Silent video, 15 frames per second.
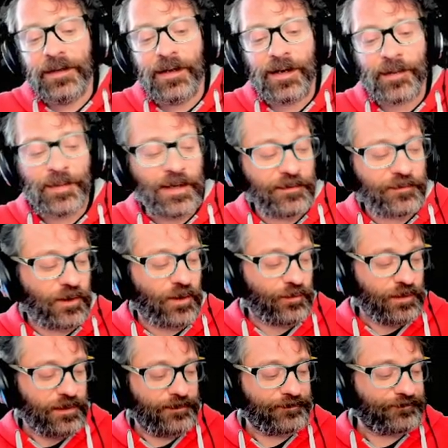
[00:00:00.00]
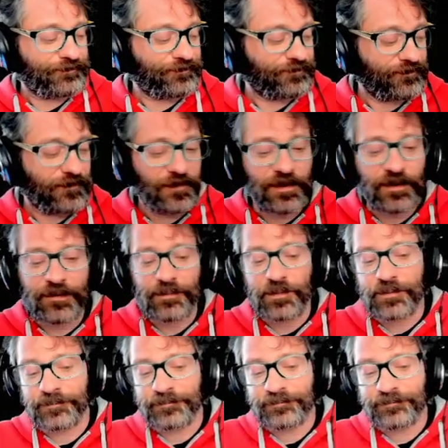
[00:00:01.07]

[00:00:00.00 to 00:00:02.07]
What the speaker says: I'm out of coffee. Terrible.